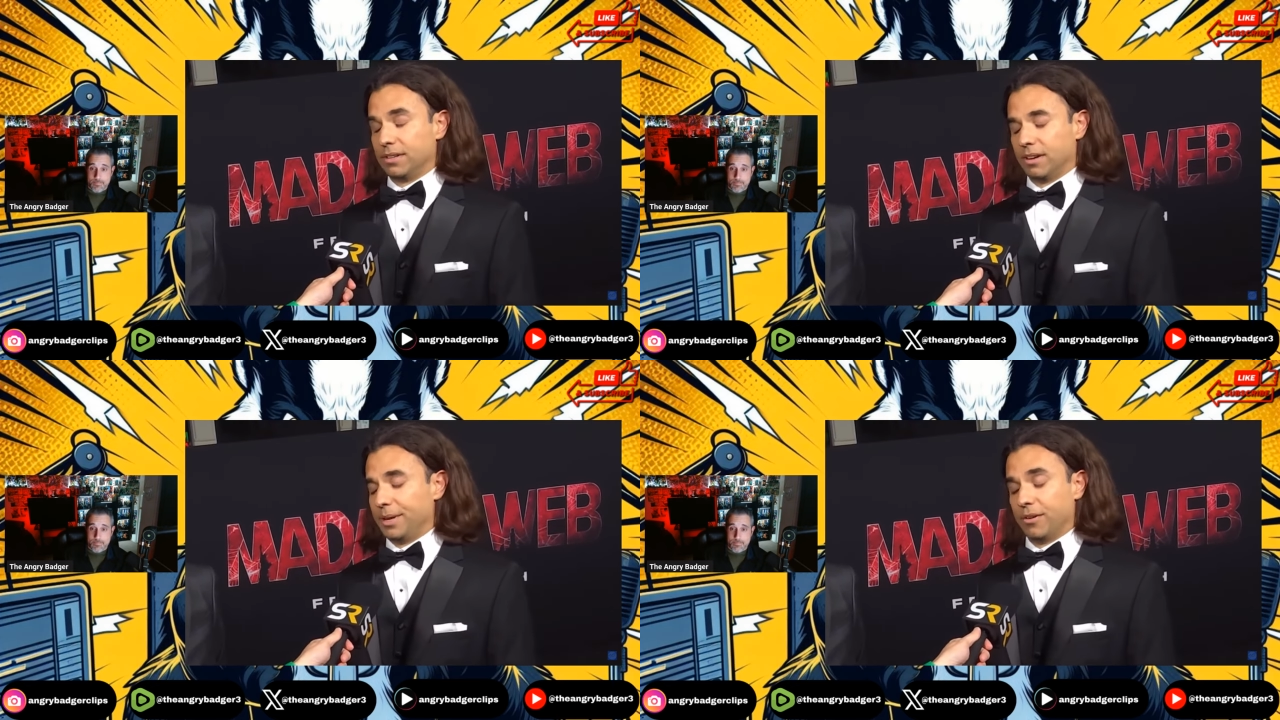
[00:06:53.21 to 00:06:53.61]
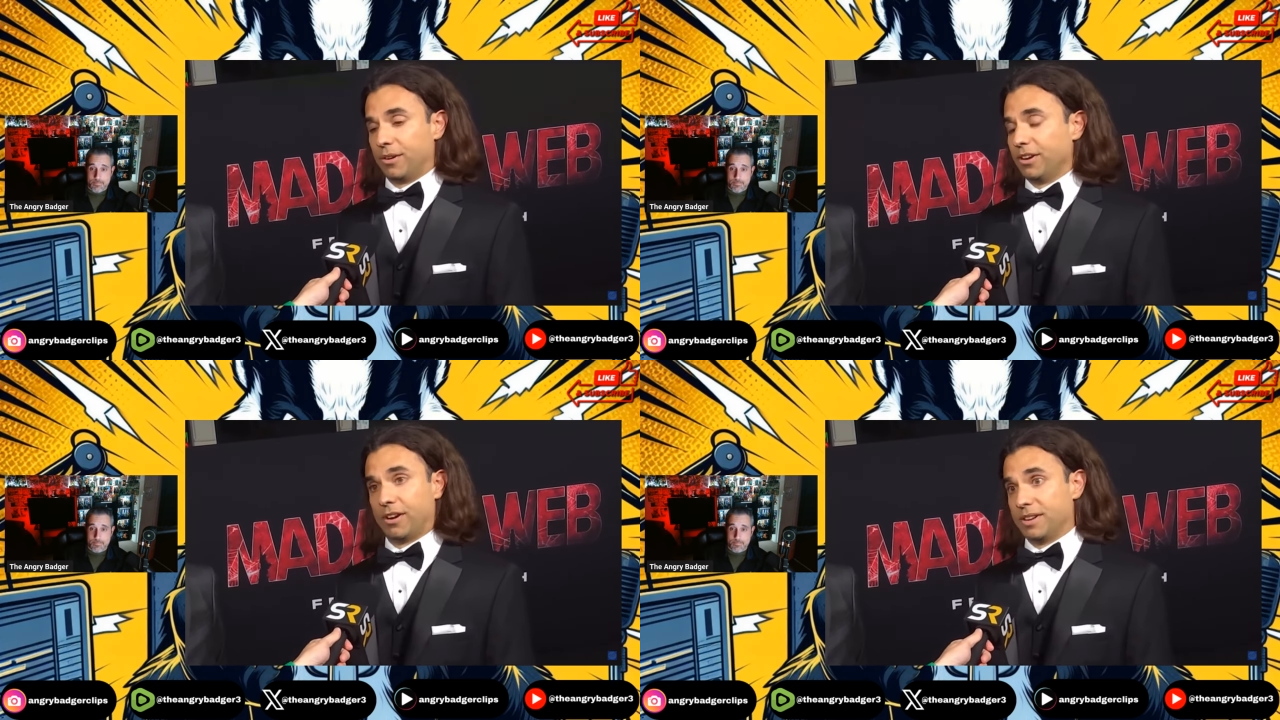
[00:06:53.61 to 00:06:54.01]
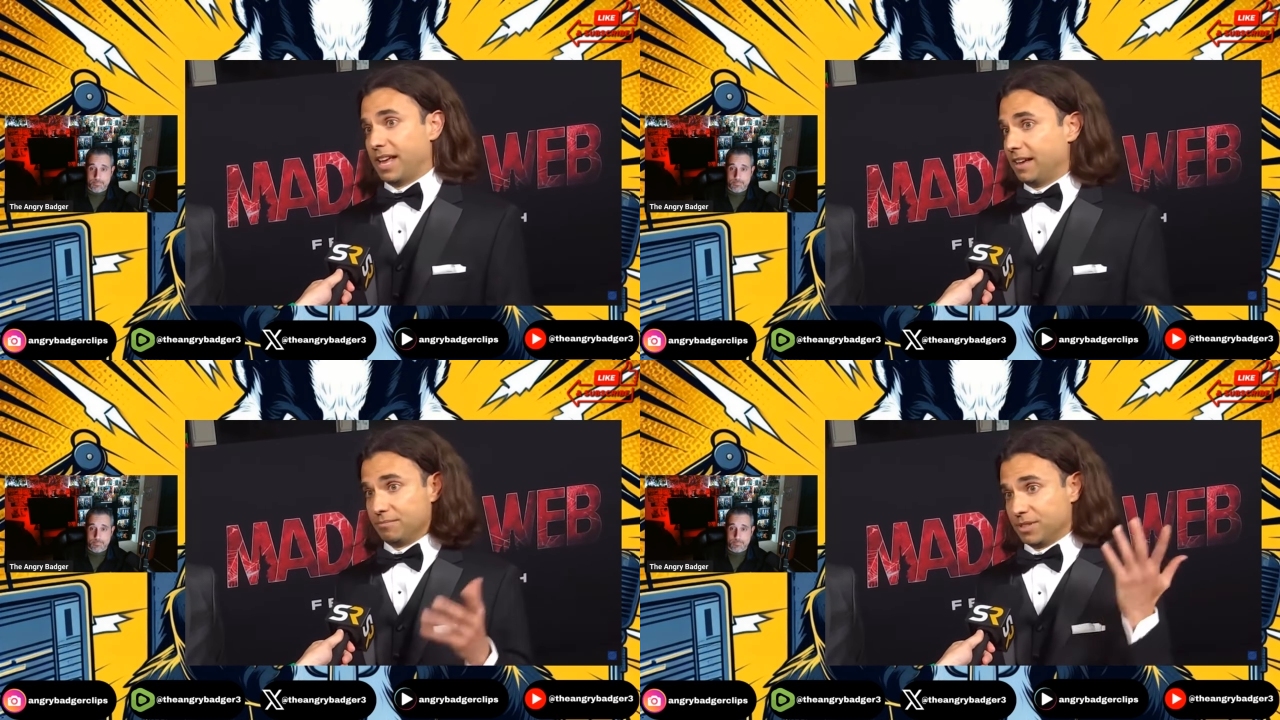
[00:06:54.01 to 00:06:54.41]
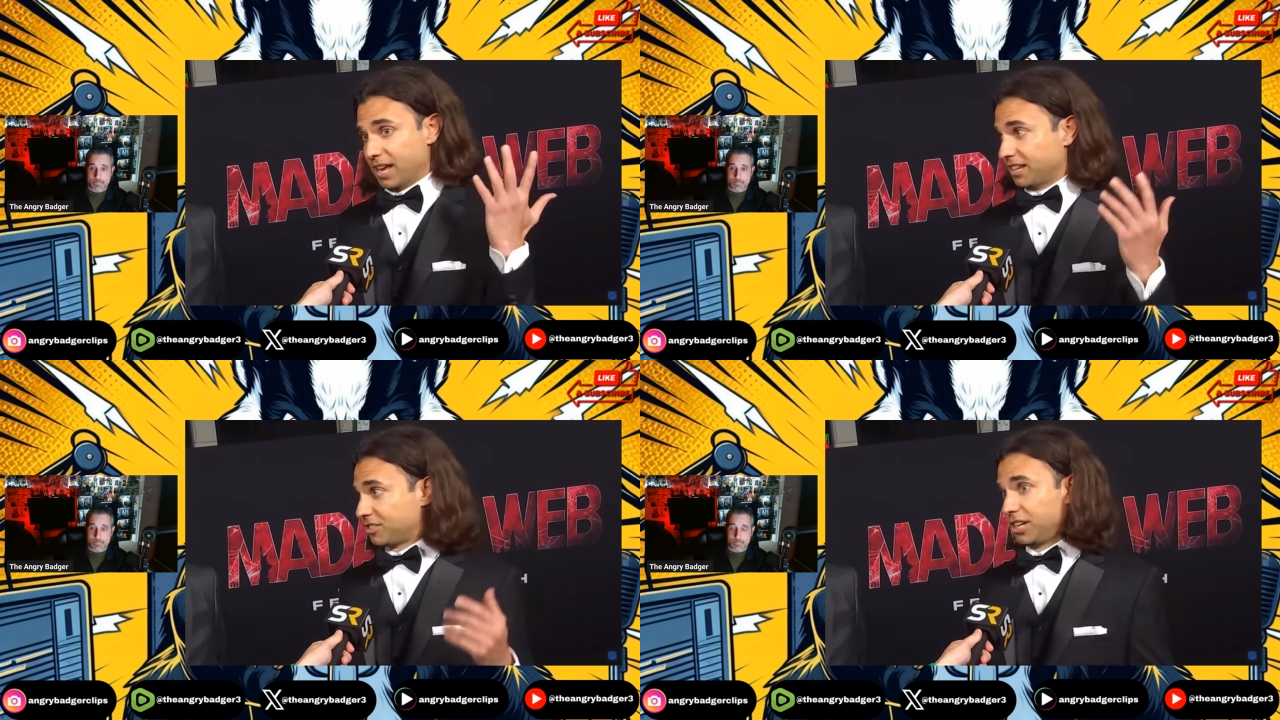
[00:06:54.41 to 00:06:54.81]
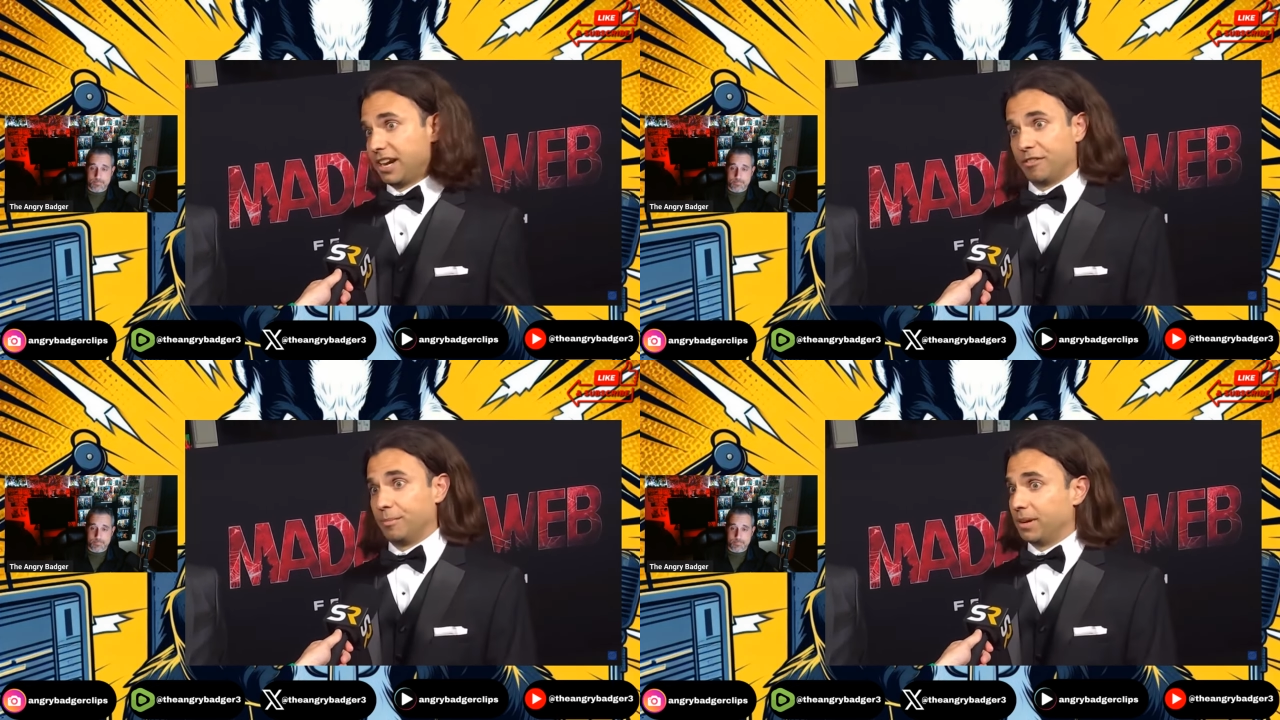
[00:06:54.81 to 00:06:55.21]
I mean, all the
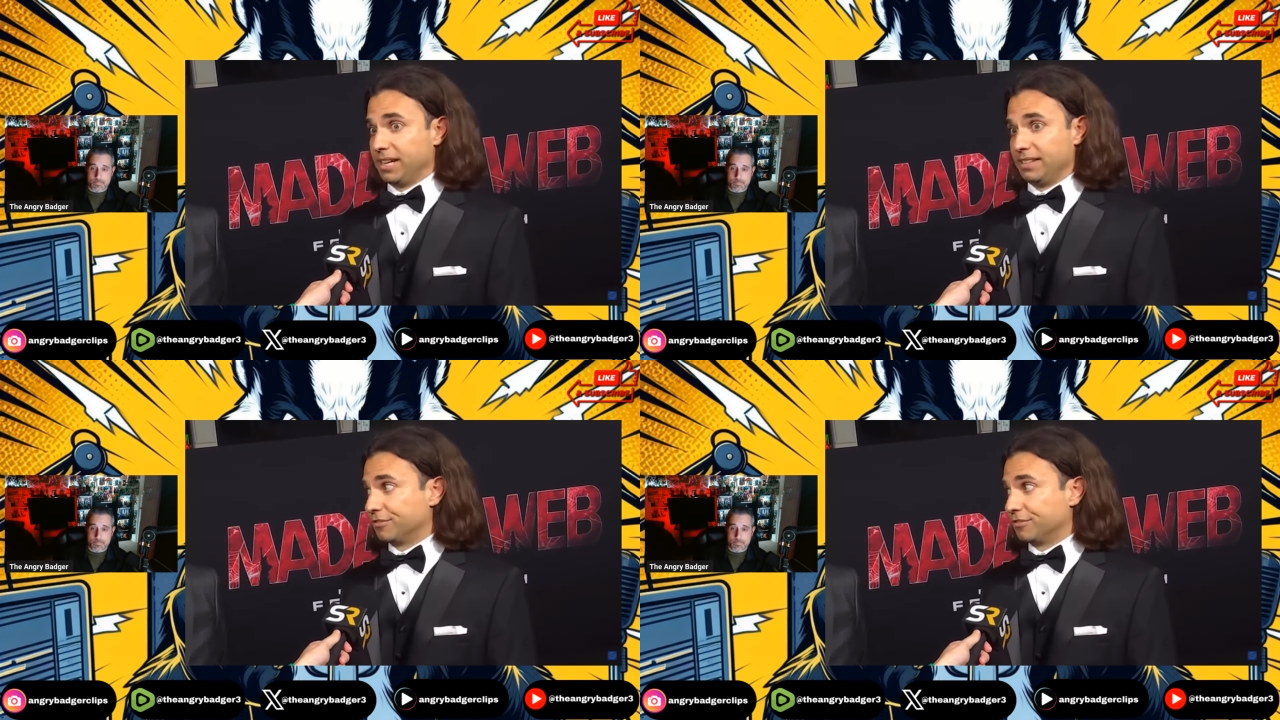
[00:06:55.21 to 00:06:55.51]
SJ, everybody,